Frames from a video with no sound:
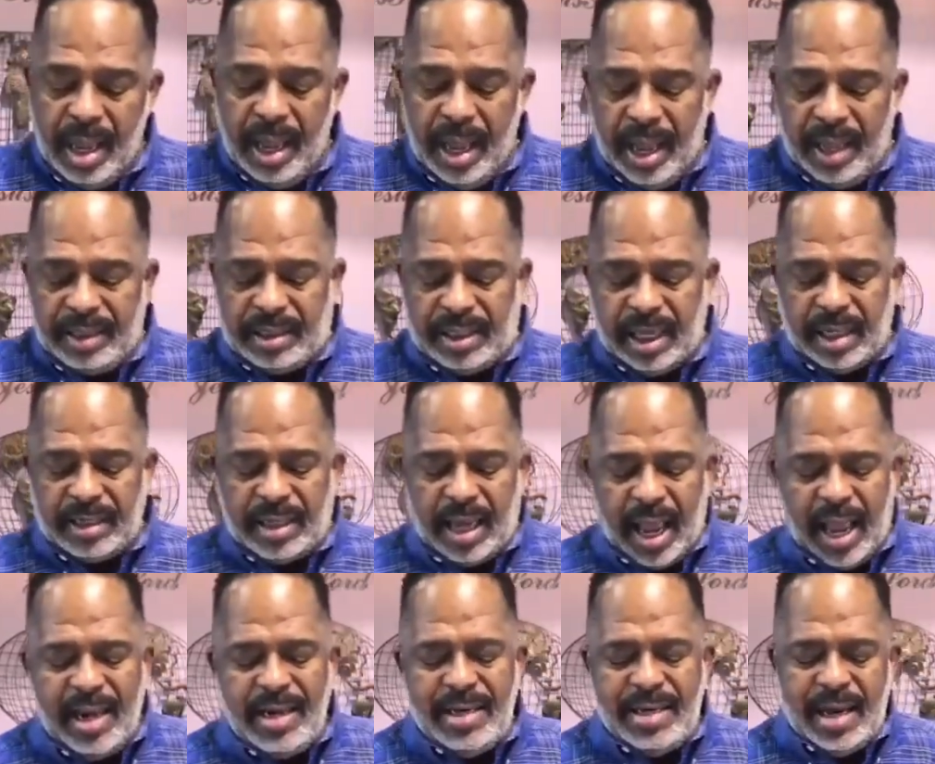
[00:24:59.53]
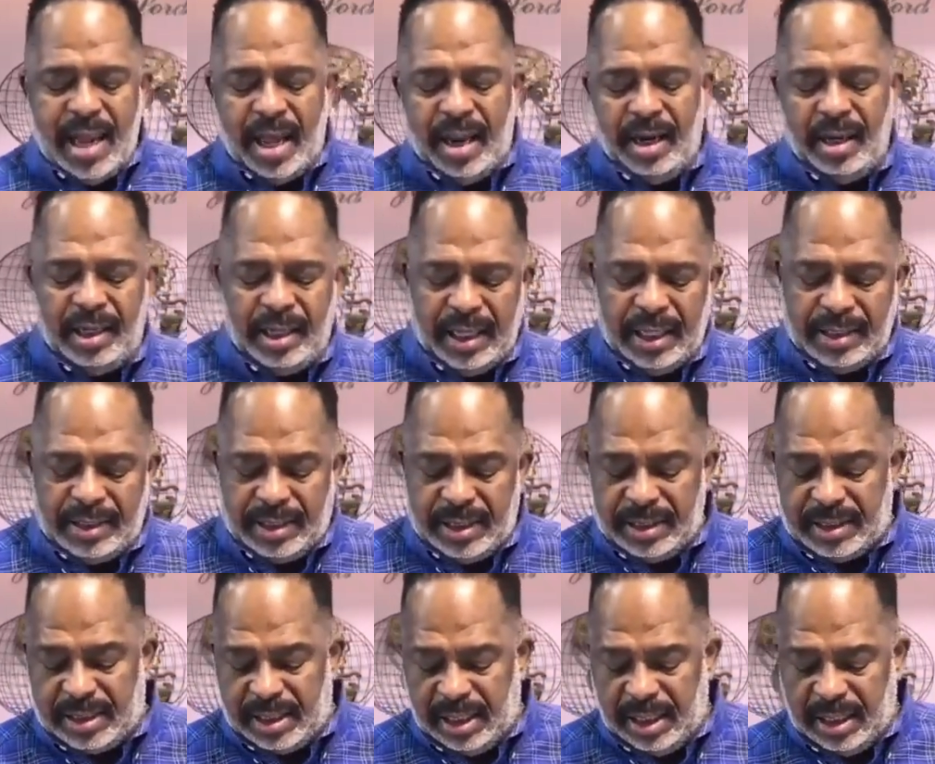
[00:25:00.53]
It says, "And none of these
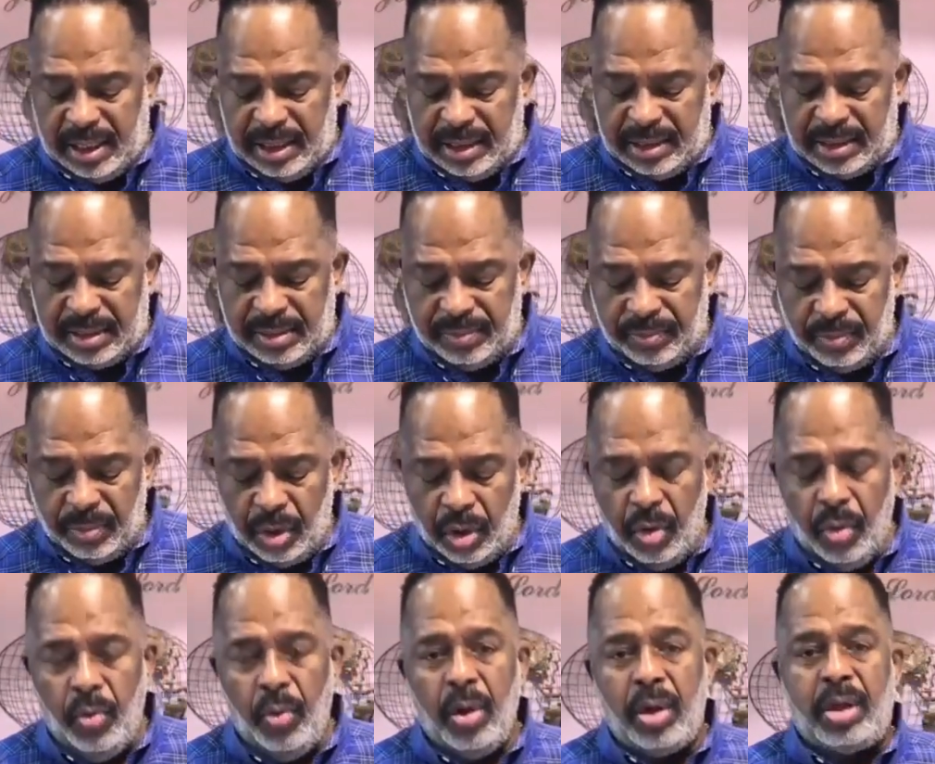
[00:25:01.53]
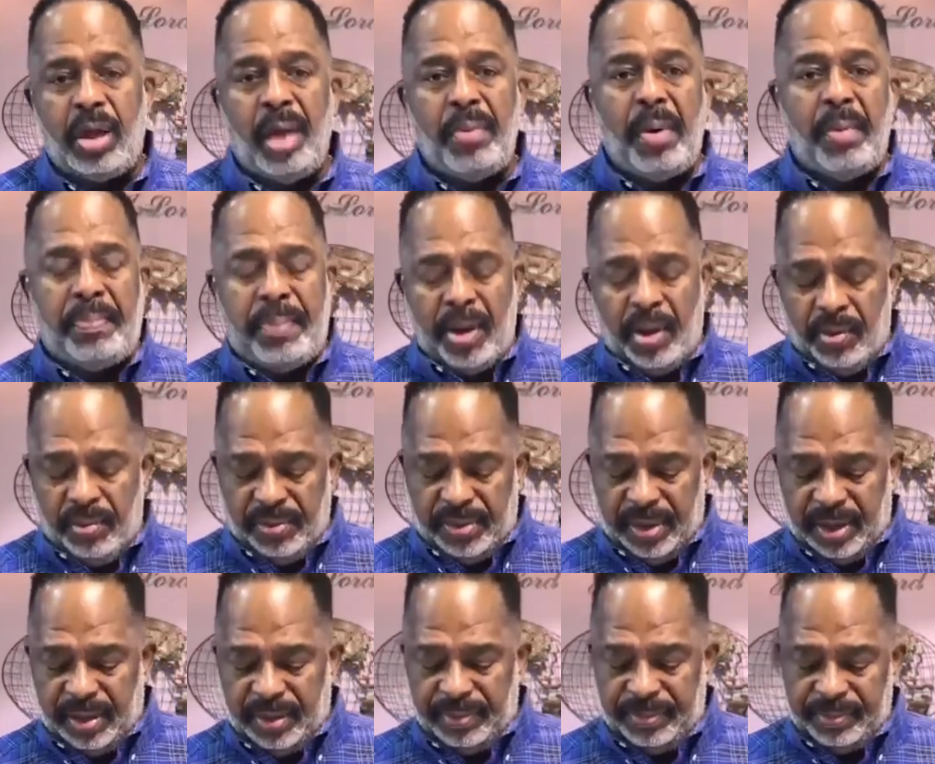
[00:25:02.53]
diseases will come upon
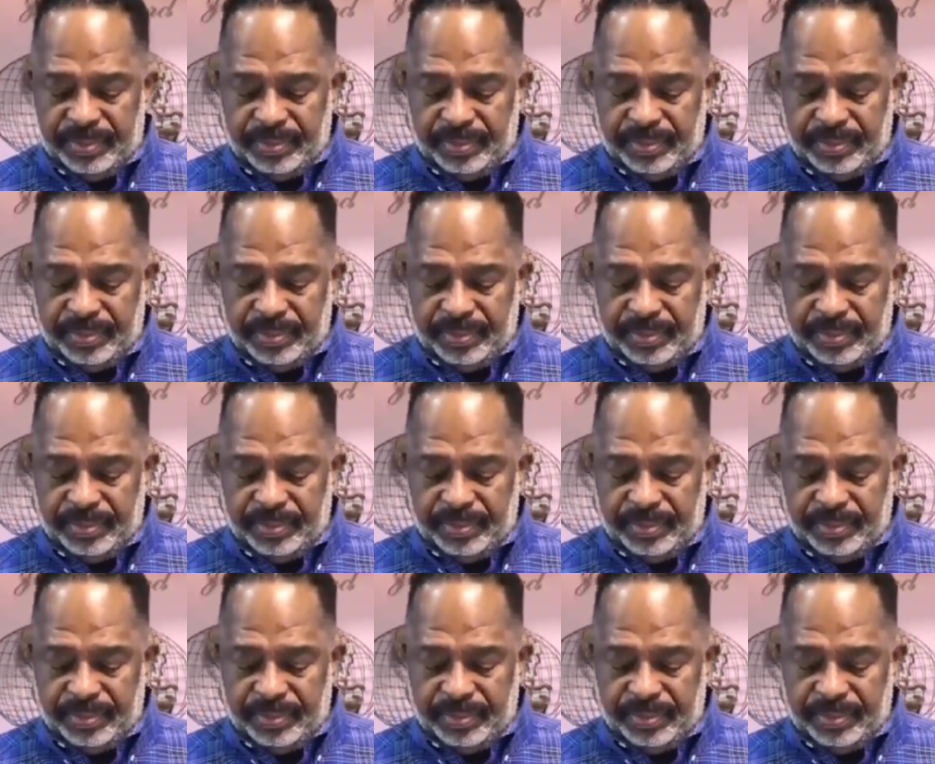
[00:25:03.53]
thee.